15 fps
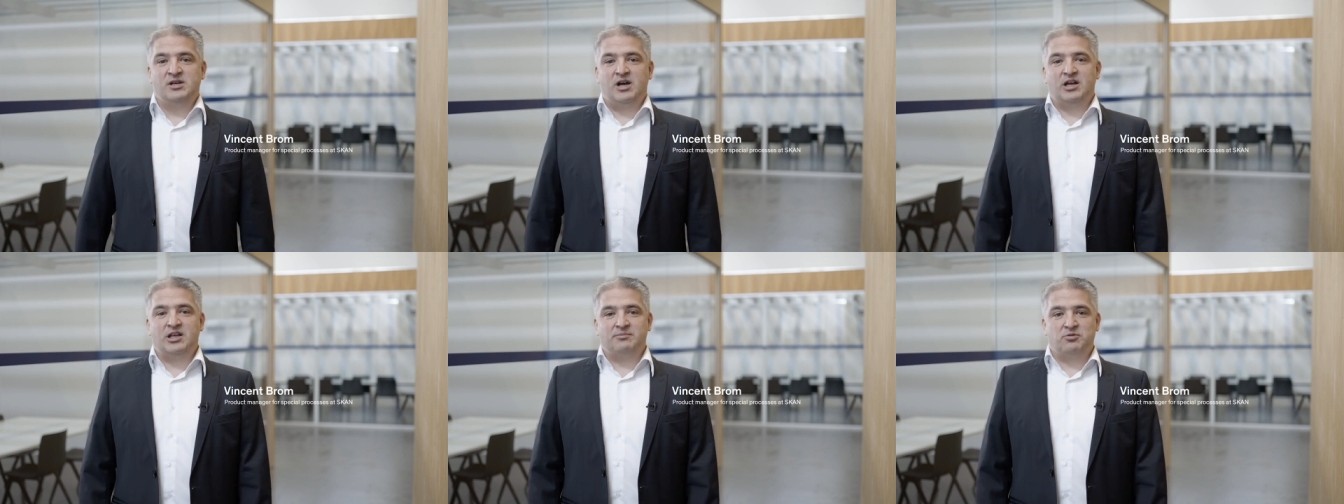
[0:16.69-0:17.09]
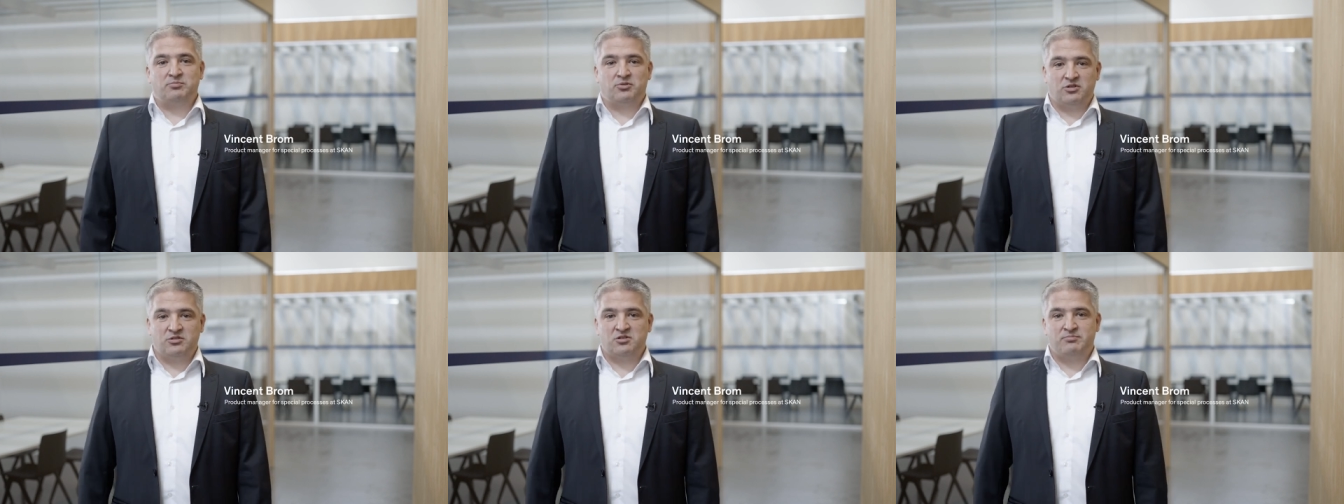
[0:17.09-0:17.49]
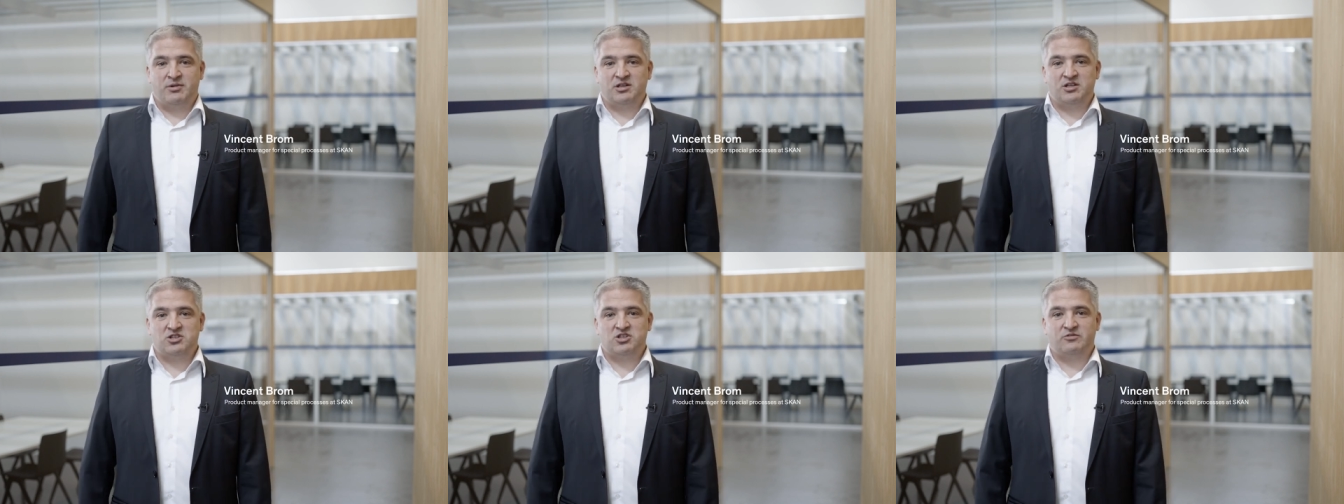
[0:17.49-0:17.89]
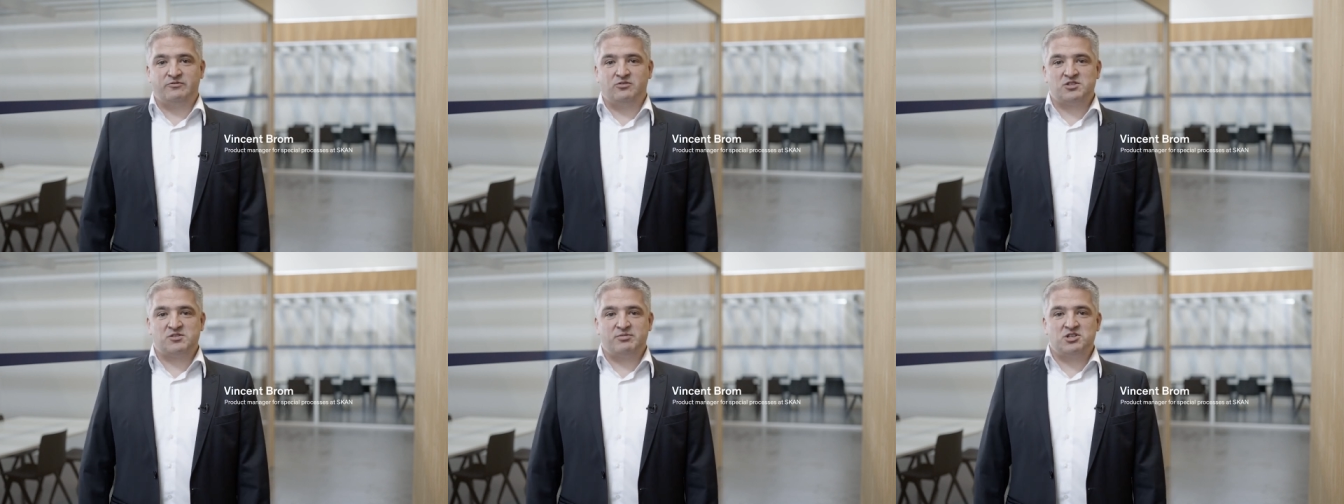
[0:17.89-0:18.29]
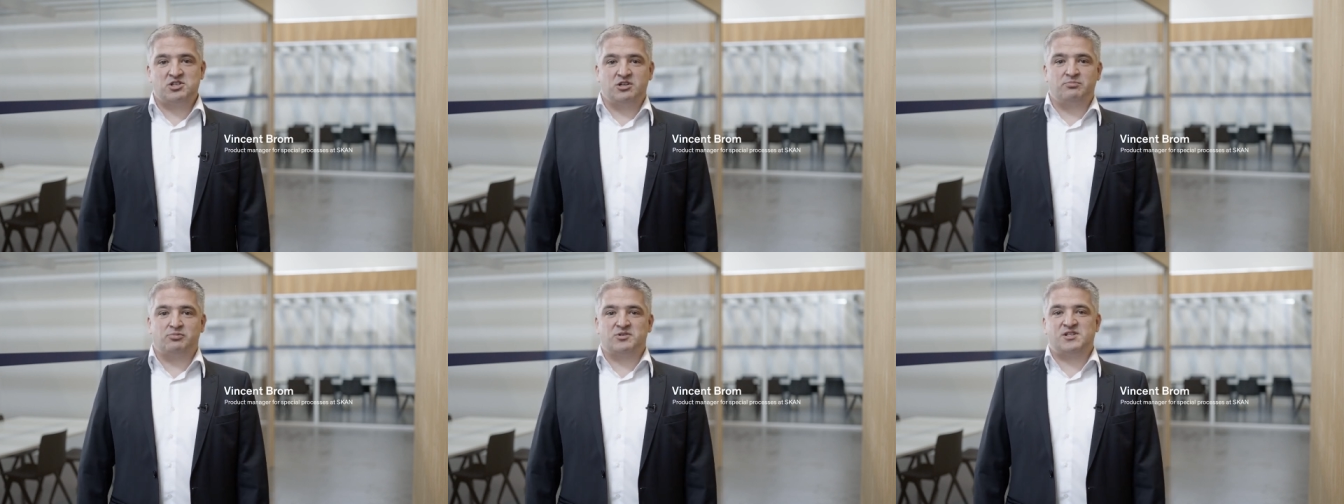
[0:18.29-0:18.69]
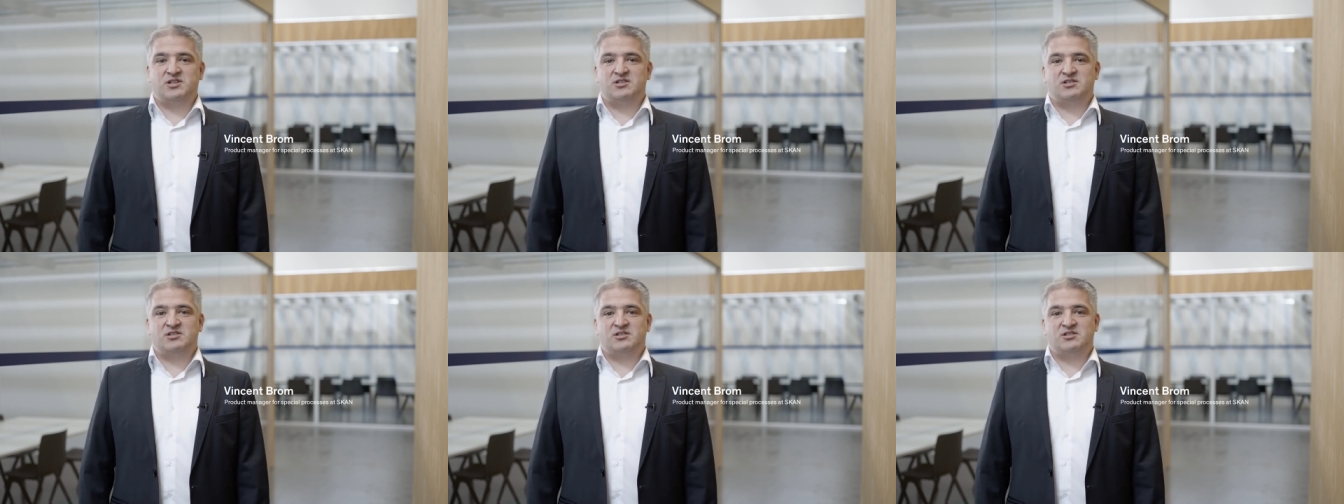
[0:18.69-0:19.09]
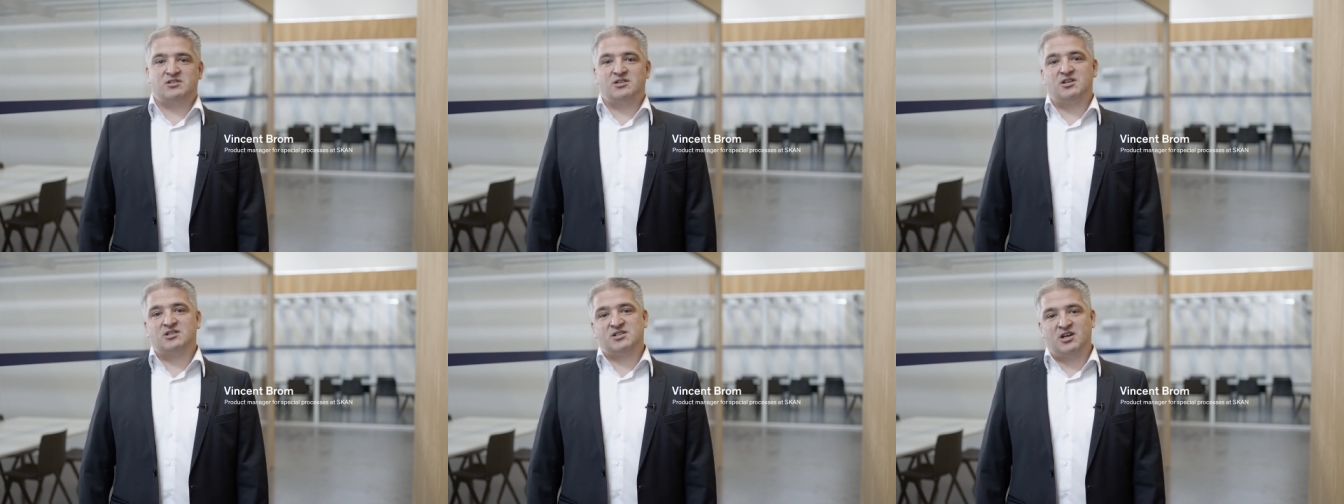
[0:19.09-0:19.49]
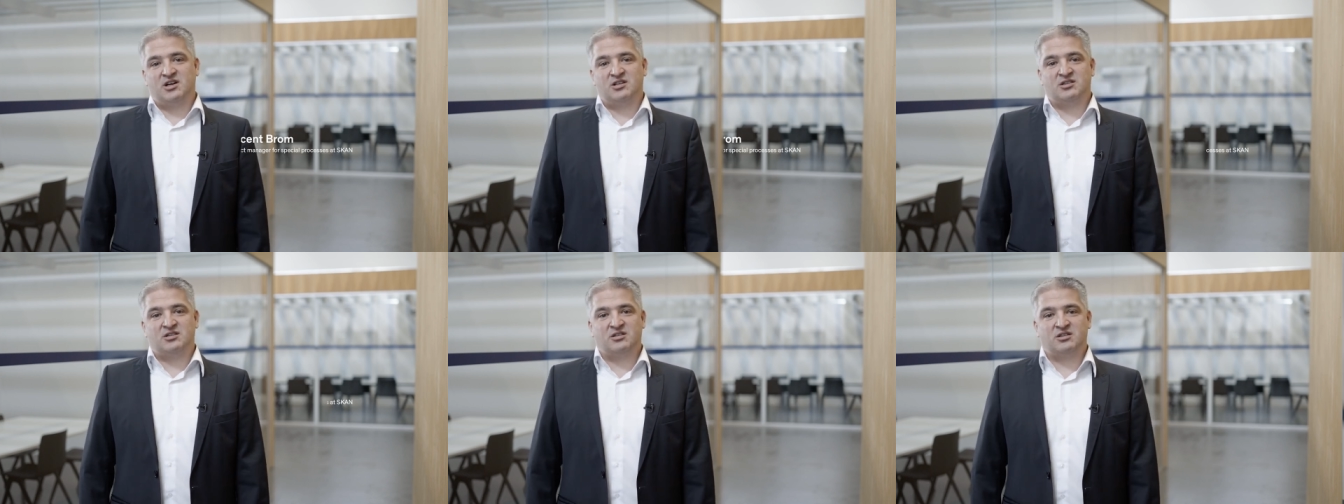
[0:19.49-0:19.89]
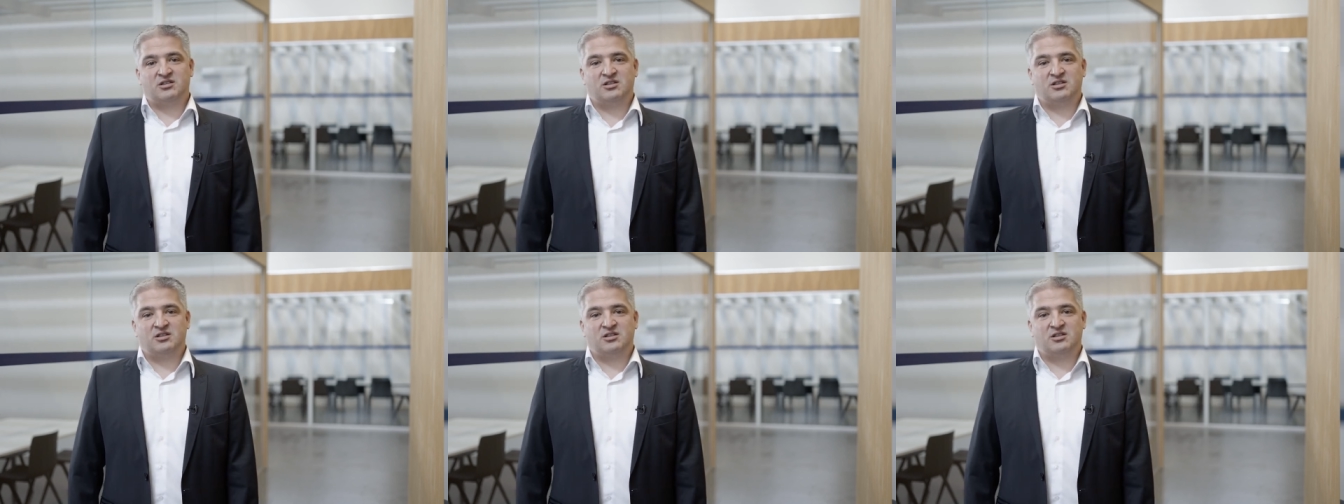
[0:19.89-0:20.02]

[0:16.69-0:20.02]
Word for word: I am the product manager for special processes at SKAN.